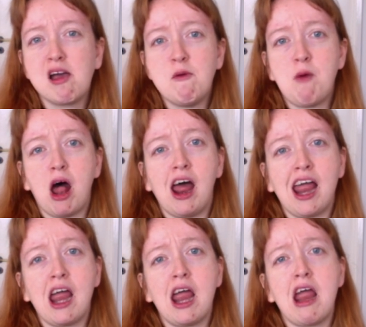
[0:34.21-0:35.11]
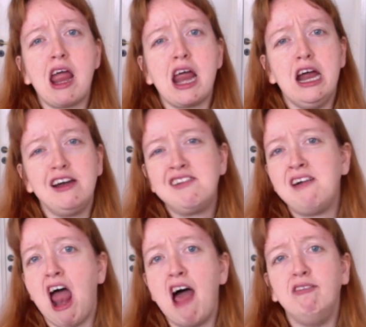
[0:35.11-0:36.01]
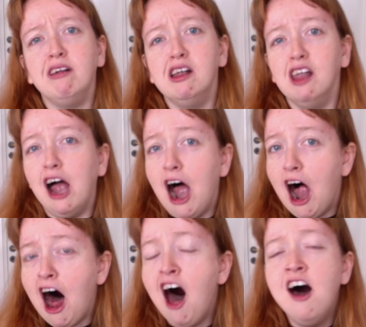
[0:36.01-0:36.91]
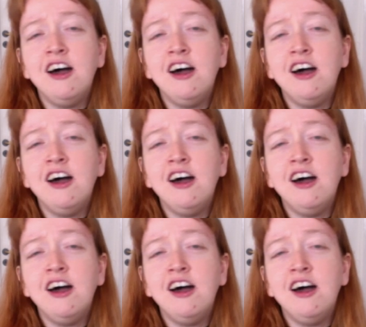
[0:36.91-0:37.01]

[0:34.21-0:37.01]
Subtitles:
about air travel law.